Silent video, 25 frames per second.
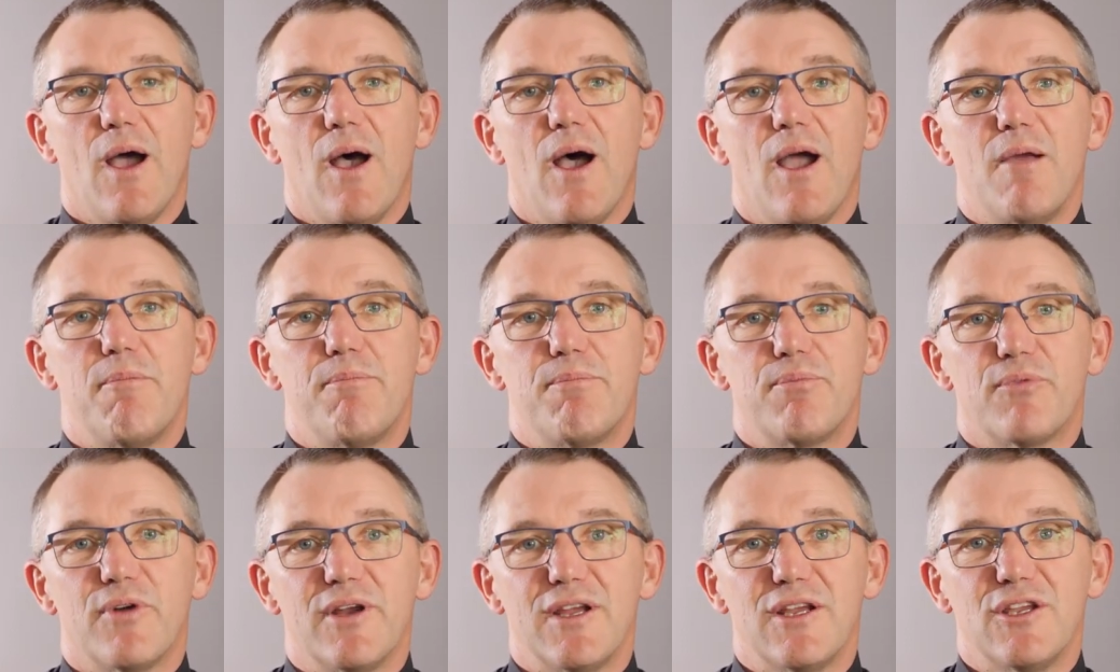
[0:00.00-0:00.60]
I
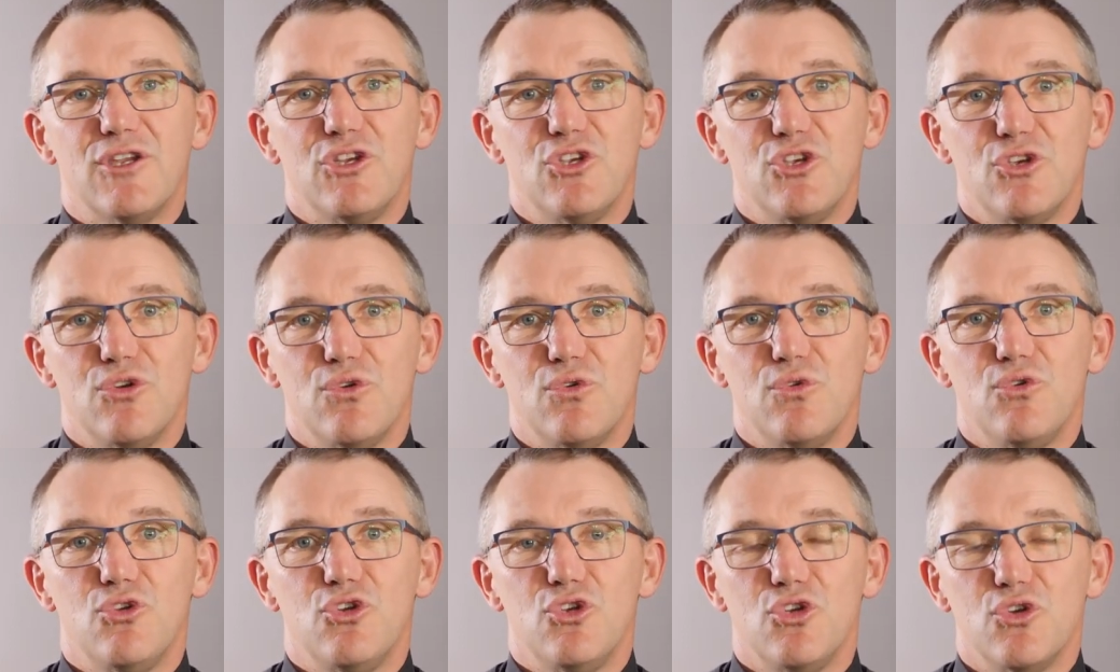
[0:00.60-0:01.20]
bring
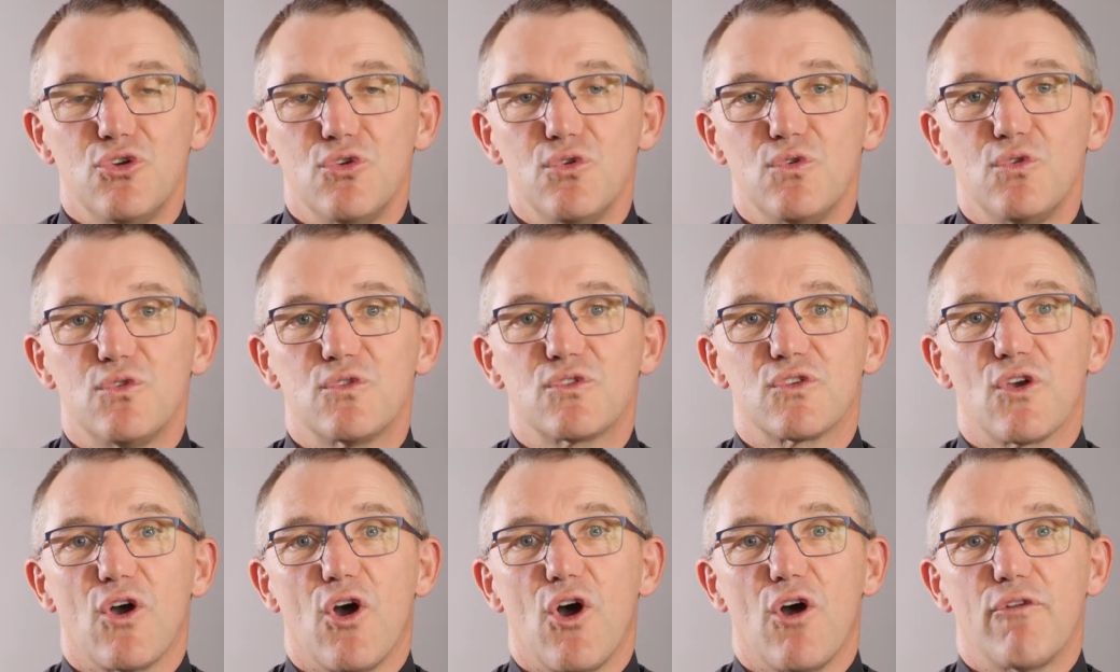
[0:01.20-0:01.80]
you
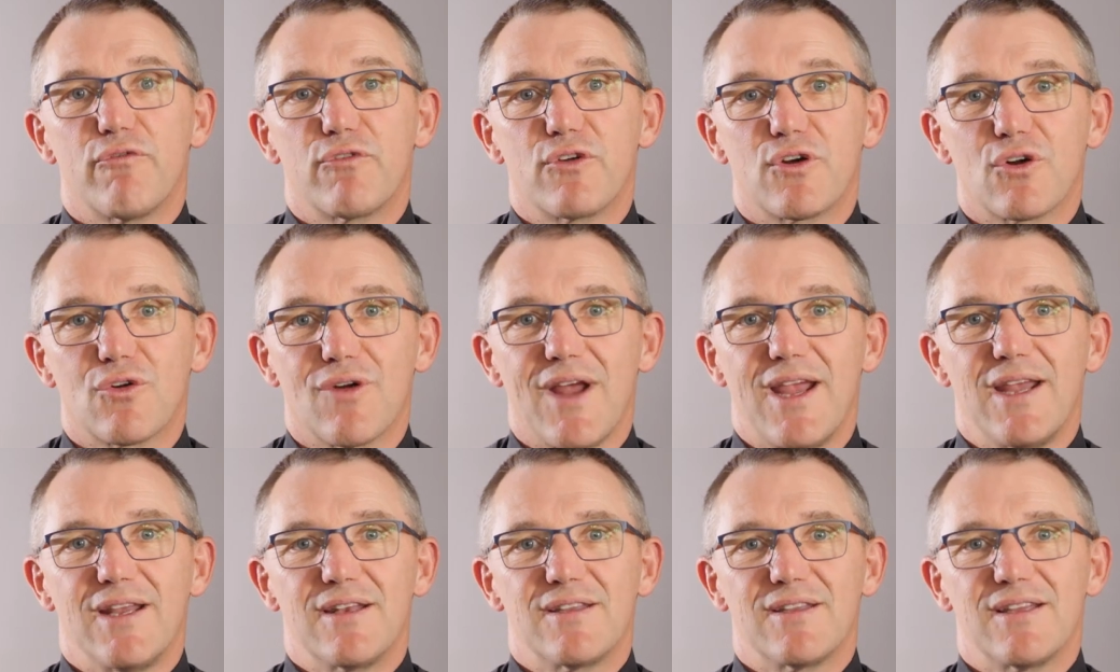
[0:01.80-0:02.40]
news of
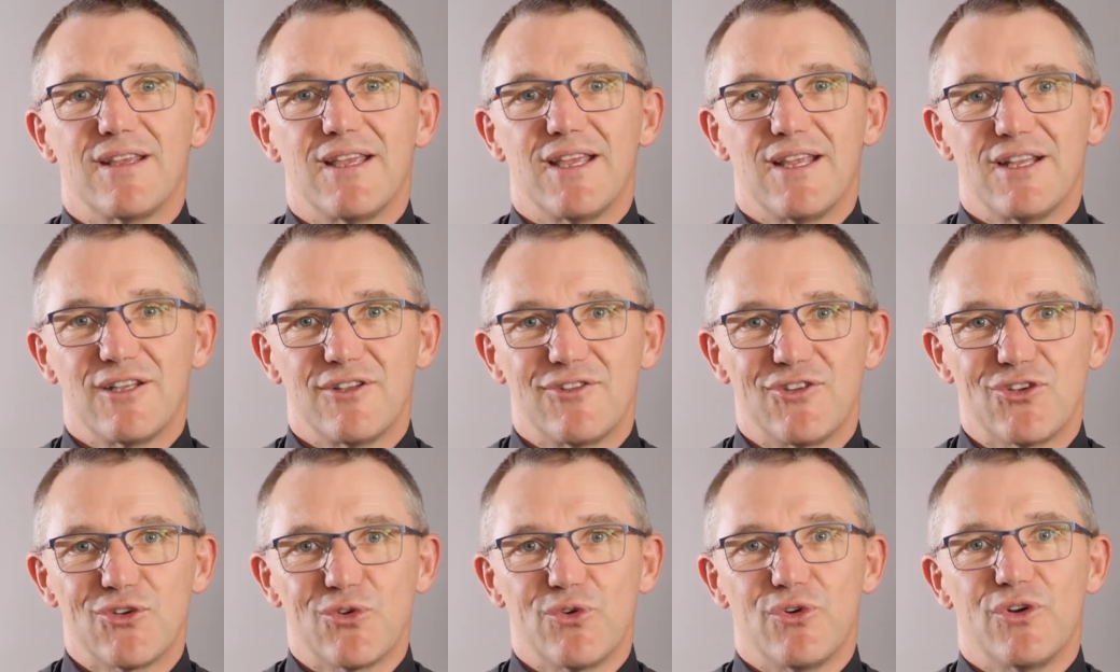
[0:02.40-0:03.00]
great
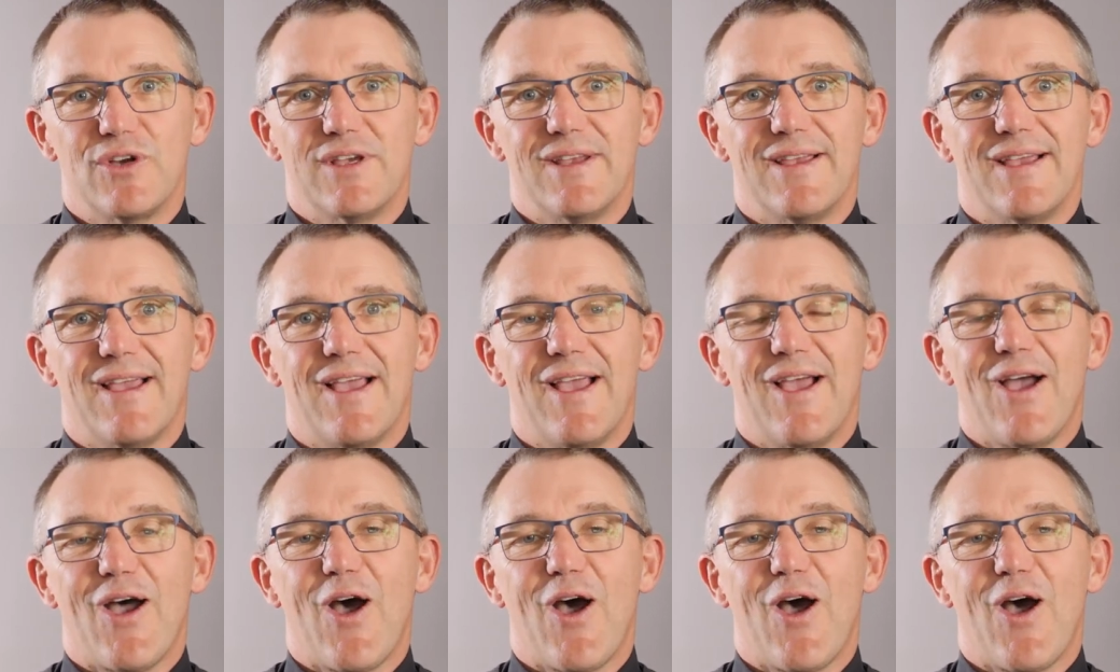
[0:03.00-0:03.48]
joy.